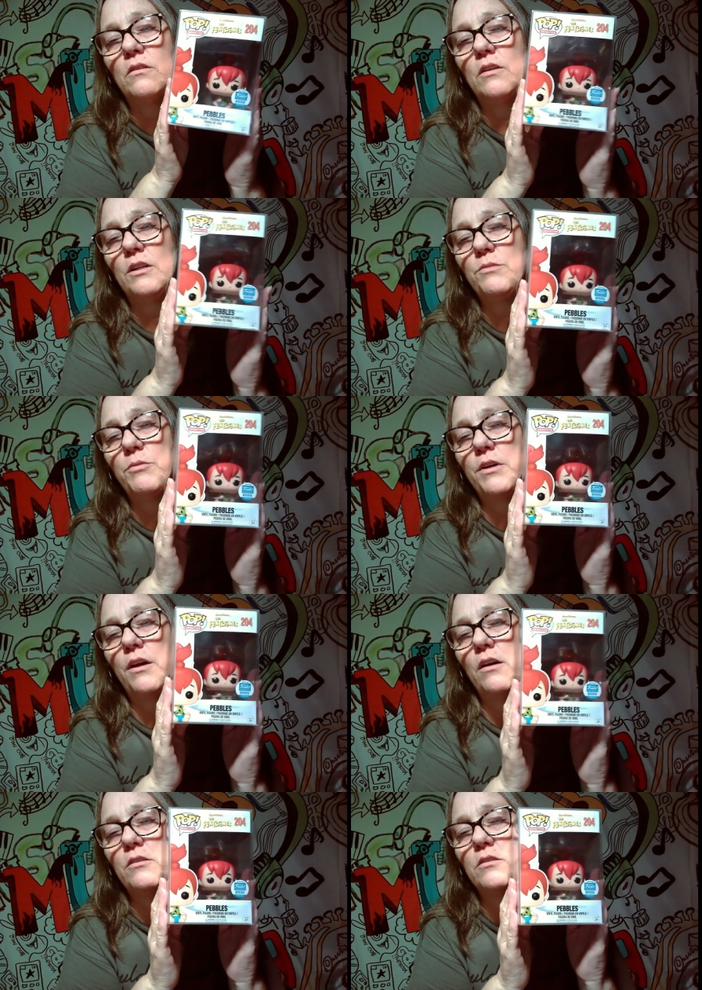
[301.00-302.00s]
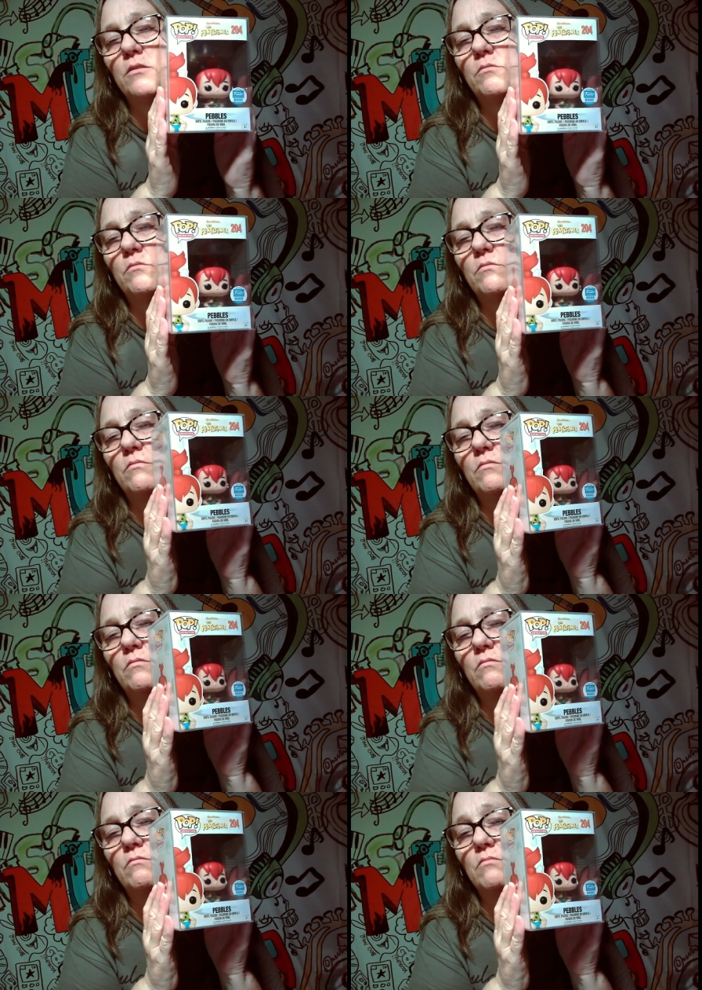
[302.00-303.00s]
That's pretty awesome.
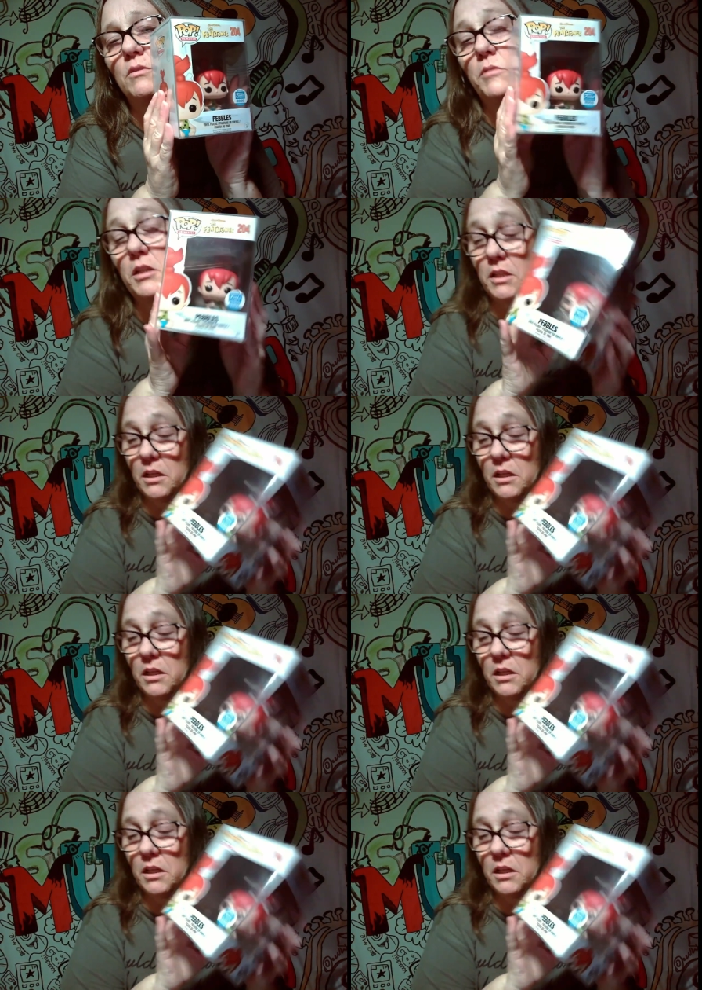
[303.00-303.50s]
Limited